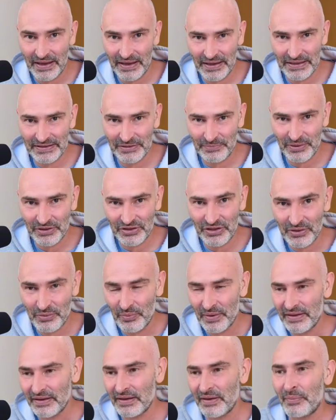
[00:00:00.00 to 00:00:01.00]
especially
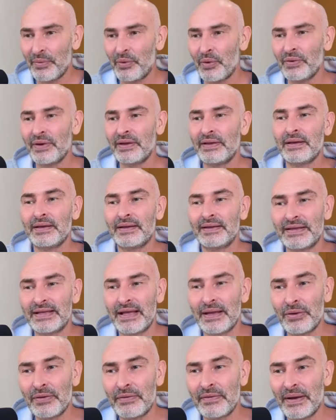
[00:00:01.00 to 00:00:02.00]
when the opponent
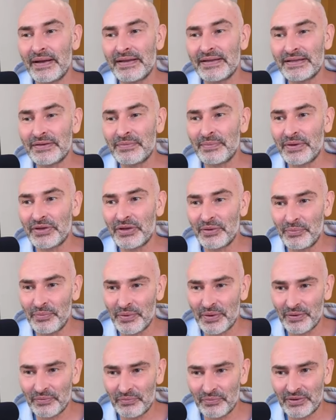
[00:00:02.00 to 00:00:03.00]
sacrificed his bishop
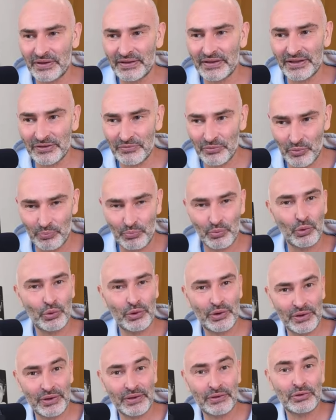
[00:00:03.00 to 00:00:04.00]
for the d4
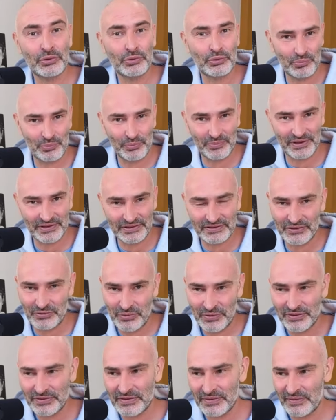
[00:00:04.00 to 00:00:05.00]
pawn, if you remember that
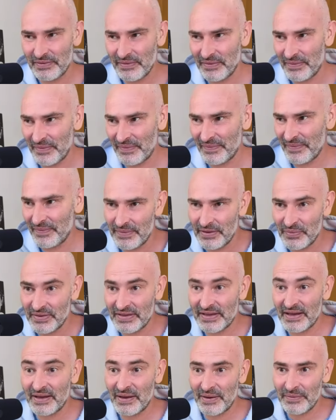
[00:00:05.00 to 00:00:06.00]
sequence. It was
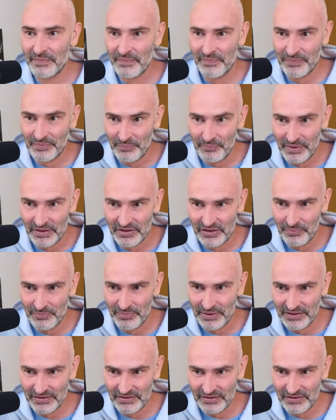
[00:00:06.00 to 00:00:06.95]
here. Bishop takes